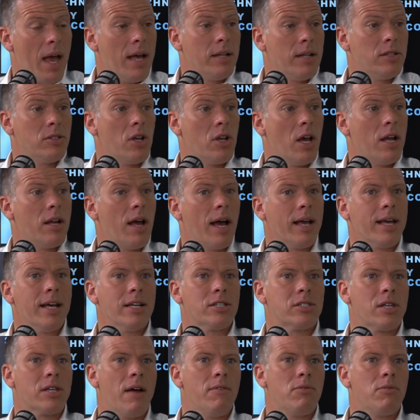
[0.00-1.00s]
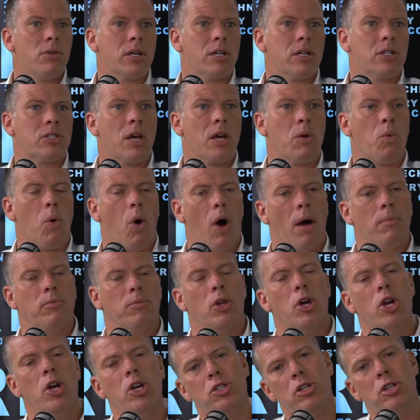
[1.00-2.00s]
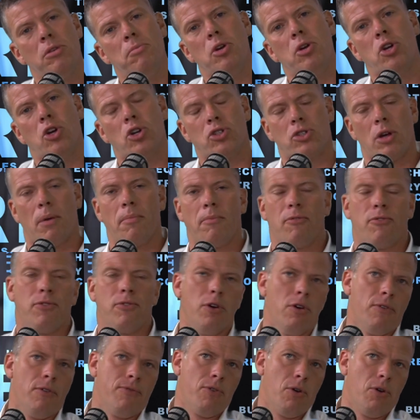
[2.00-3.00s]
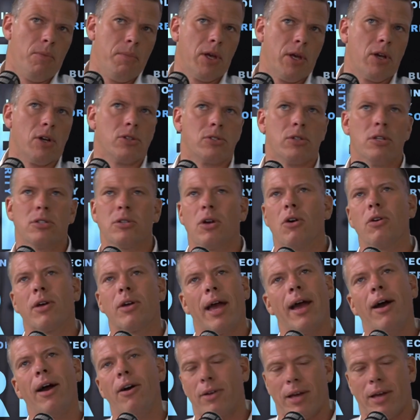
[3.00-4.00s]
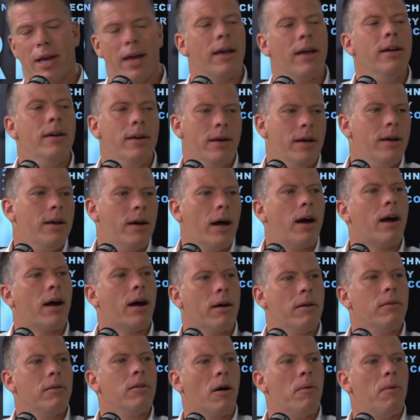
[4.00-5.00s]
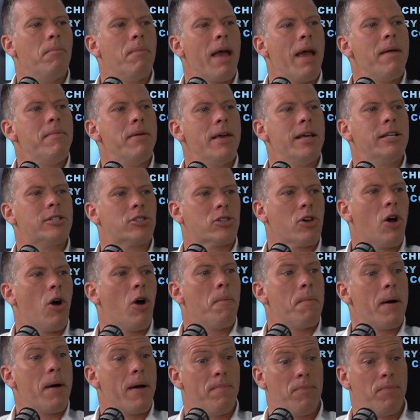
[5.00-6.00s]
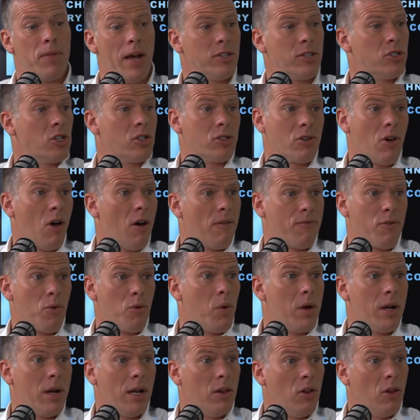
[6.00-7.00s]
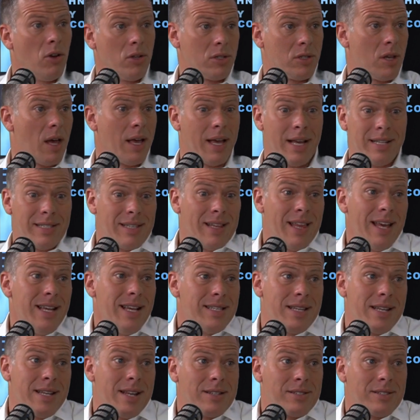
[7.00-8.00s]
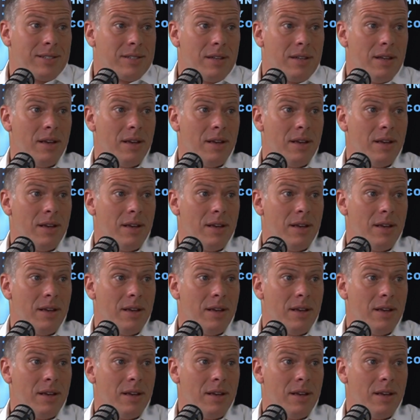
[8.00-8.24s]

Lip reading: And I guess everyone could say, well, I'm lazy because I'm fearful because this, okay. You know, maybe so, but that's just call it for what it looks like. It's laziness.